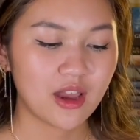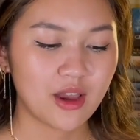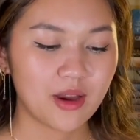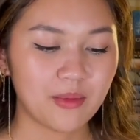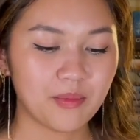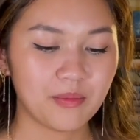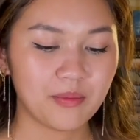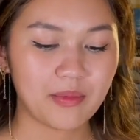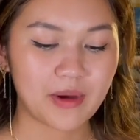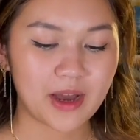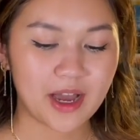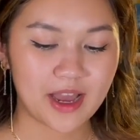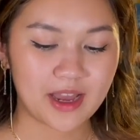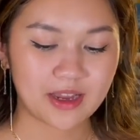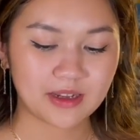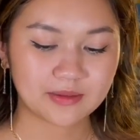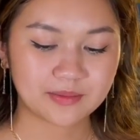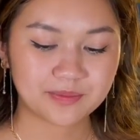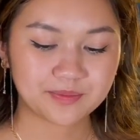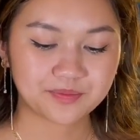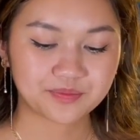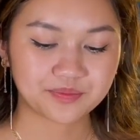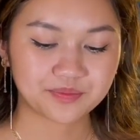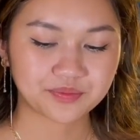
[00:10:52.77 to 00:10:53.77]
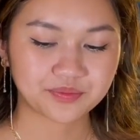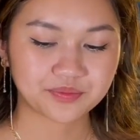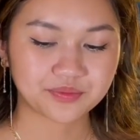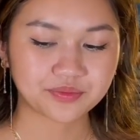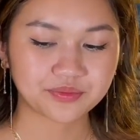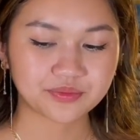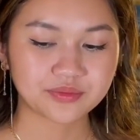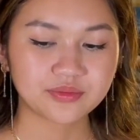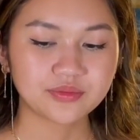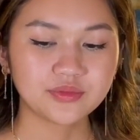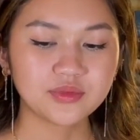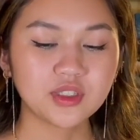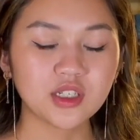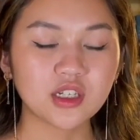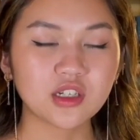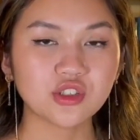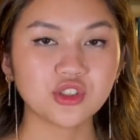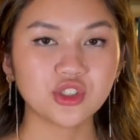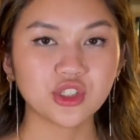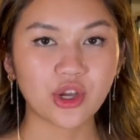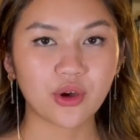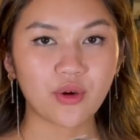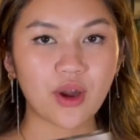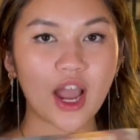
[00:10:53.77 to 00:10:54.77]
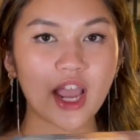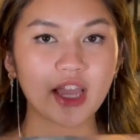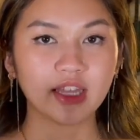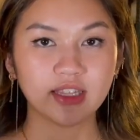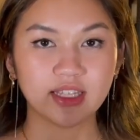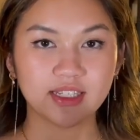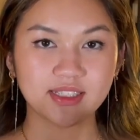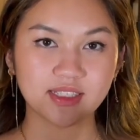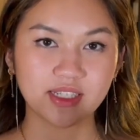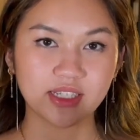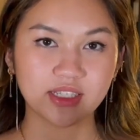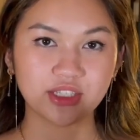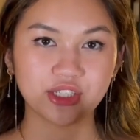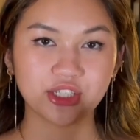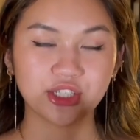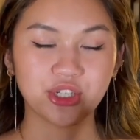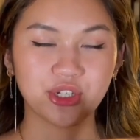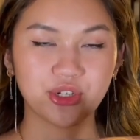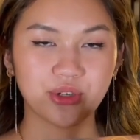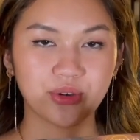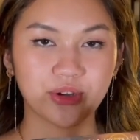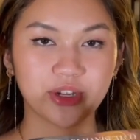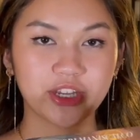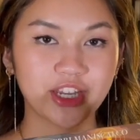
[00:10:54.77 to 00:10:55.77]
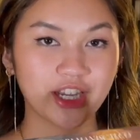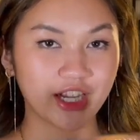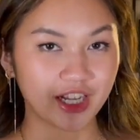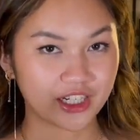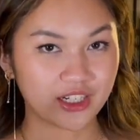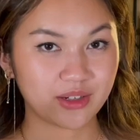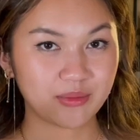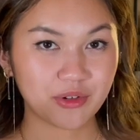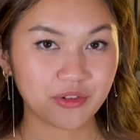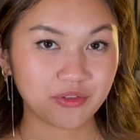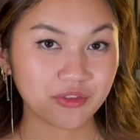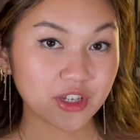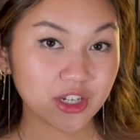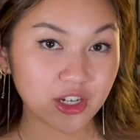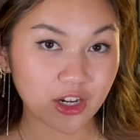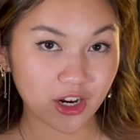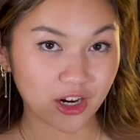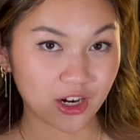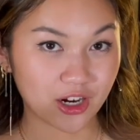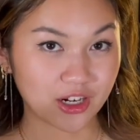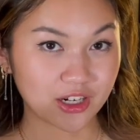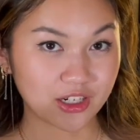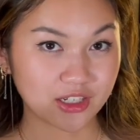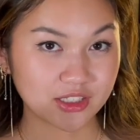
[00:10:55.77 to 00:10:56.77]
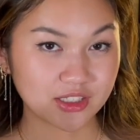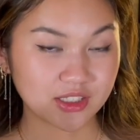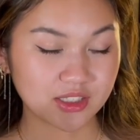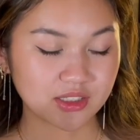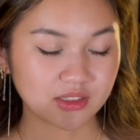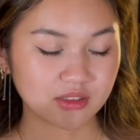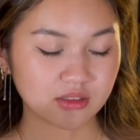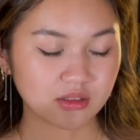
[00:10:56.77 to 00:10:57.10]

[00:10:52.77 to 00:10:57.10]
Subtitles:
but so I listened to Kingdom of the Curse.